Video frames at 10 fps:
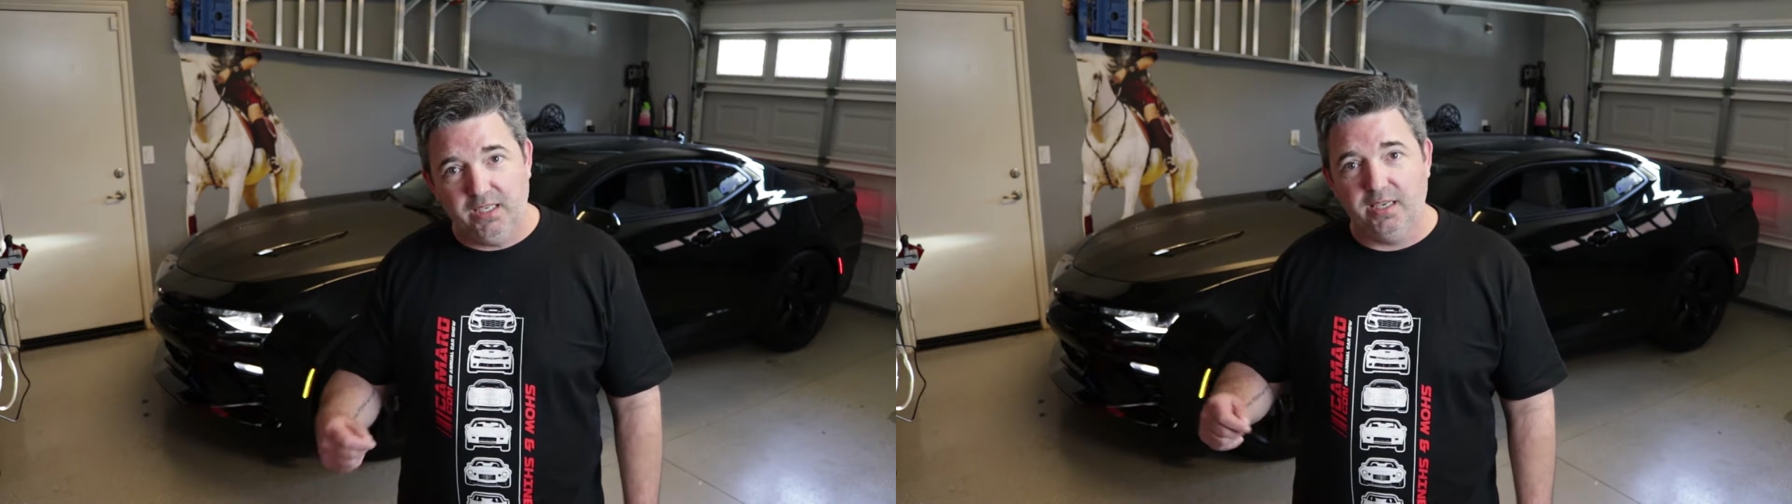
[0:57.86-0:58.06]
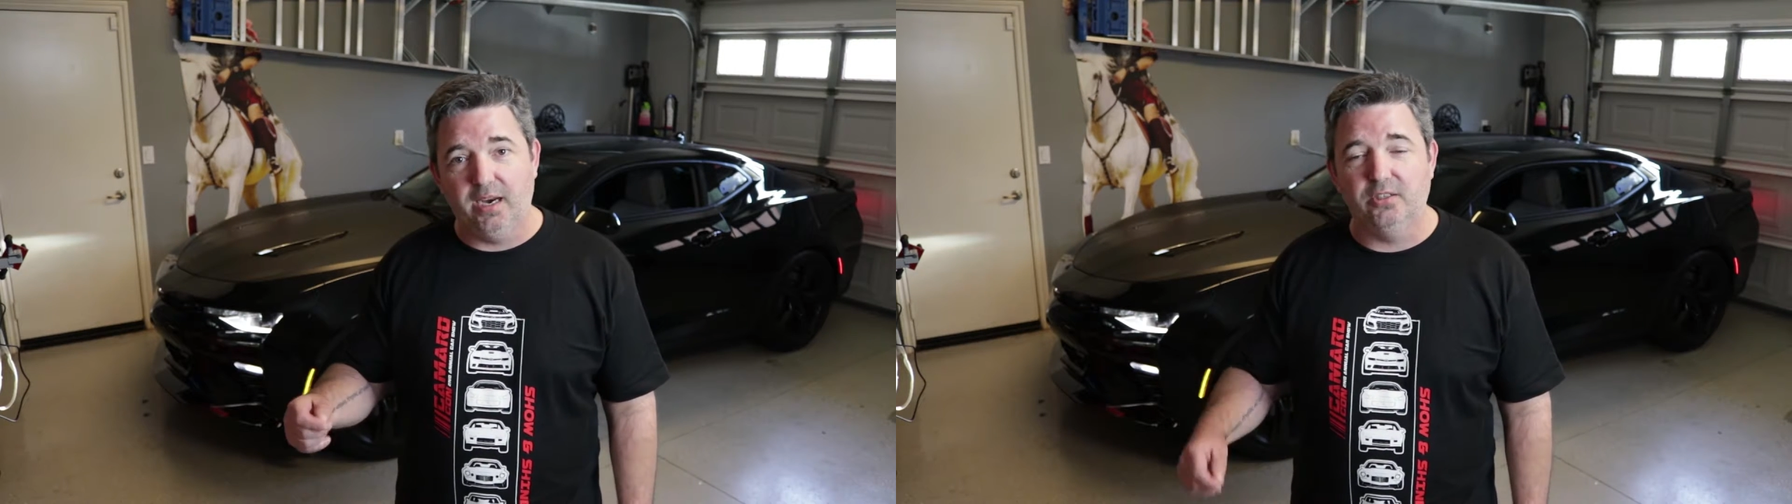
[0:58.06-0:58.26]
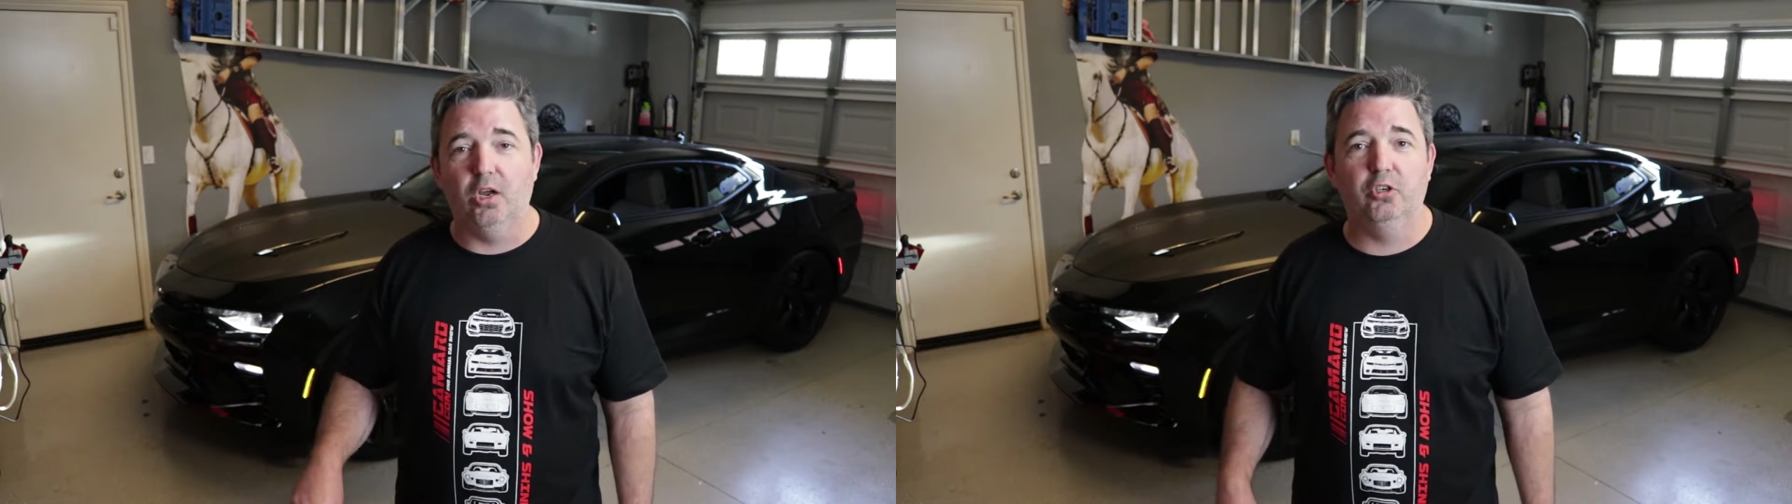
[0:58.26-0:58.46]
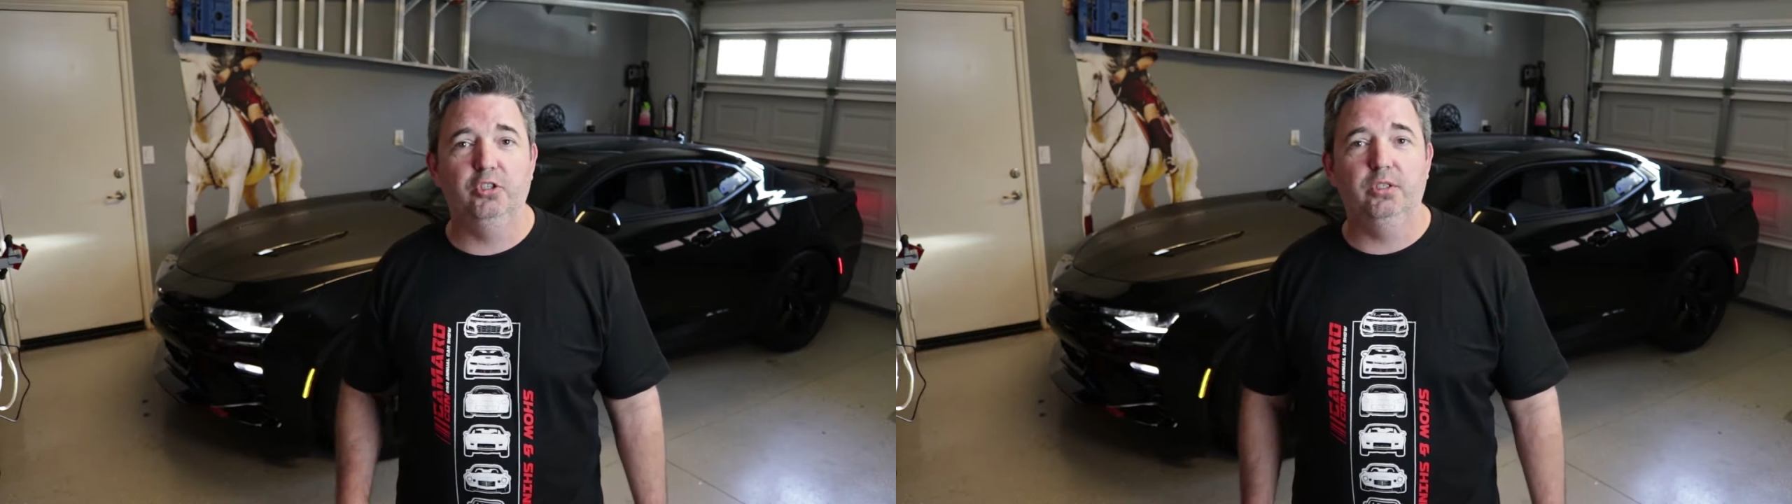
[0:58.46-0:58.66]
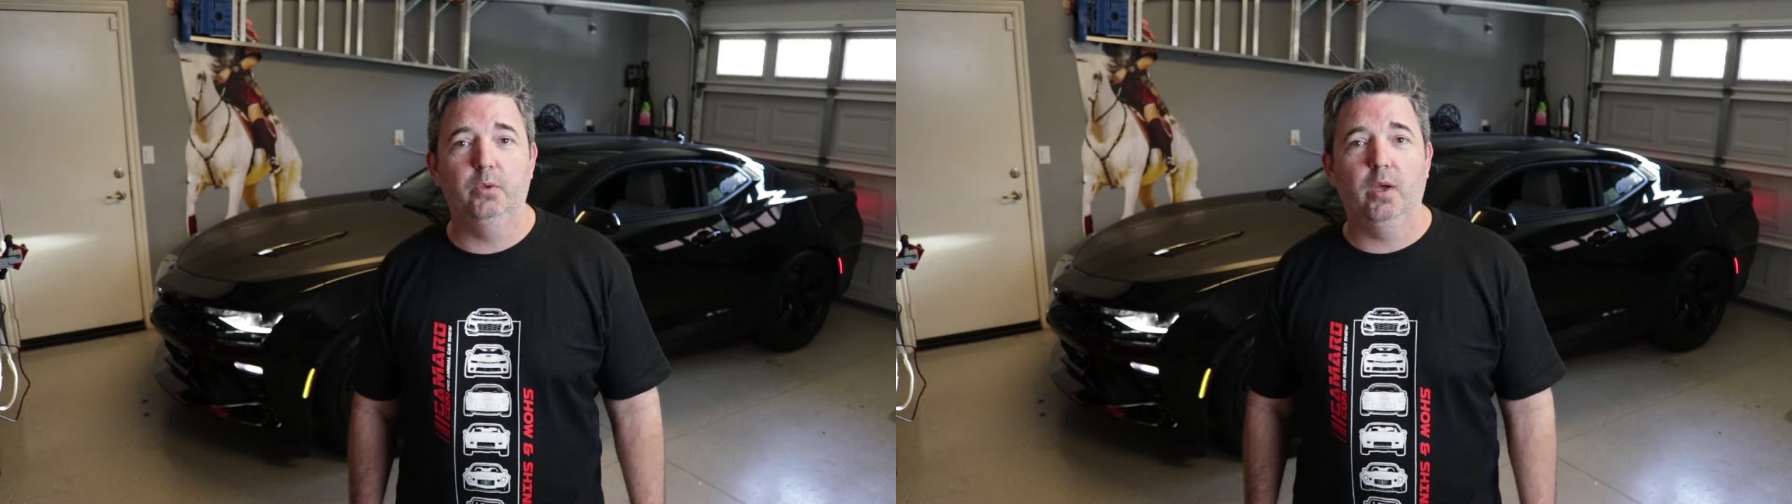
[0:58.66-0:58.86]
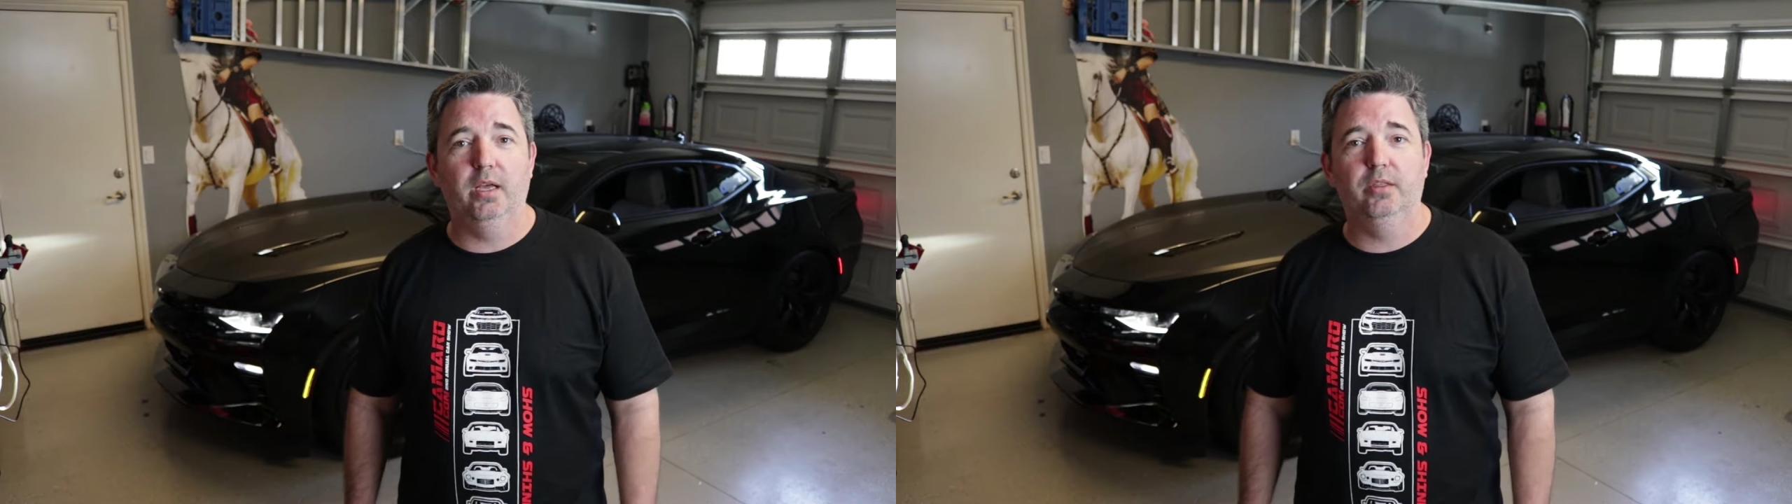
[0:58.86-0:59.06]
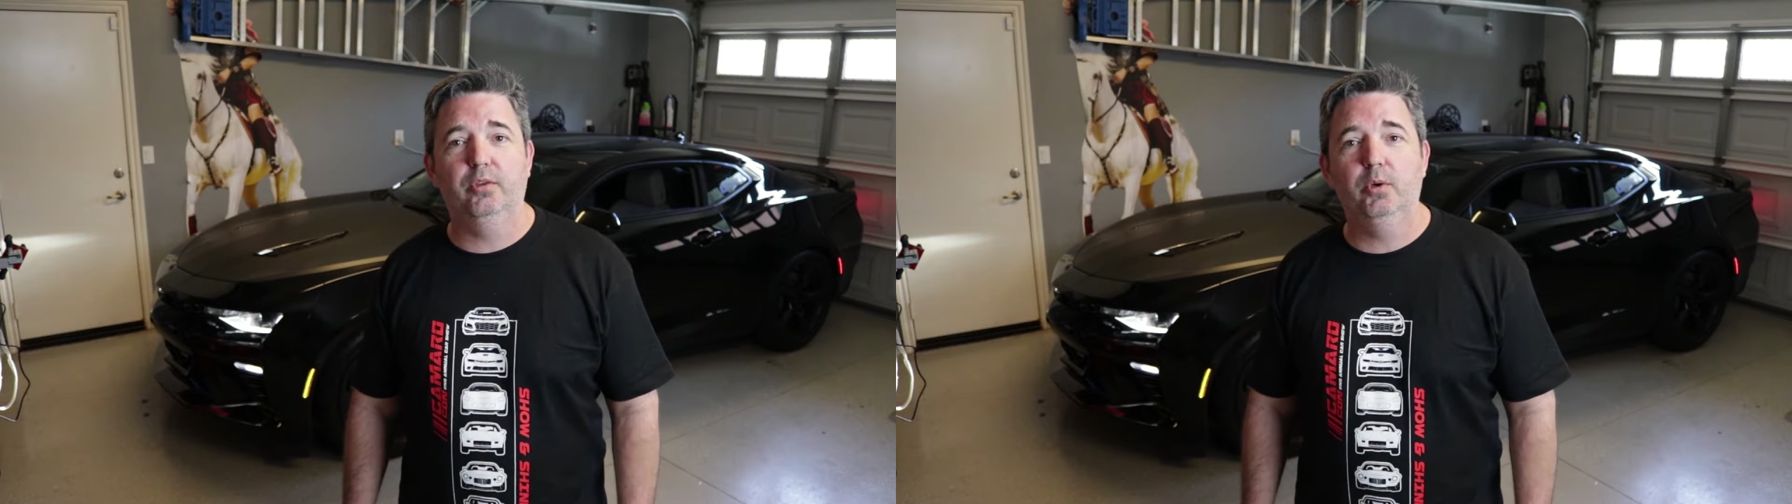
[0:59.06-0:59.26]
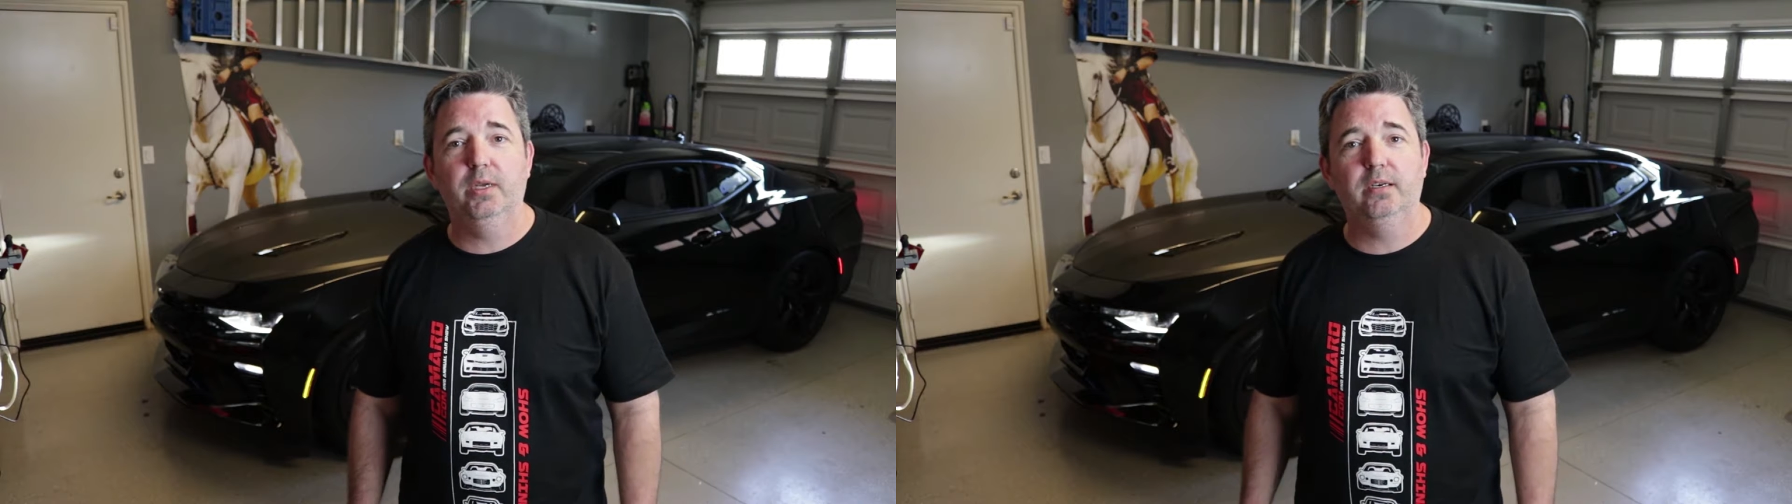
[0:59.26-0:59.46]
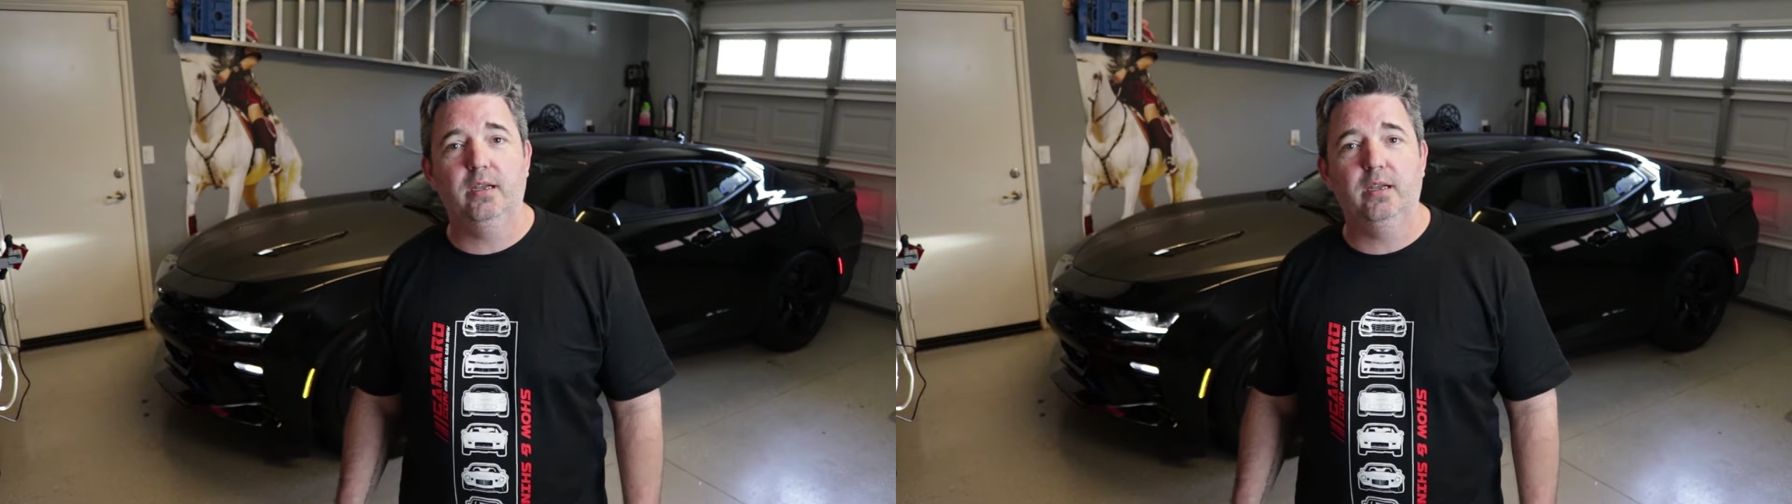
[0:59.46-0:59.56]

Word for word: He kind of talks you uh, through it.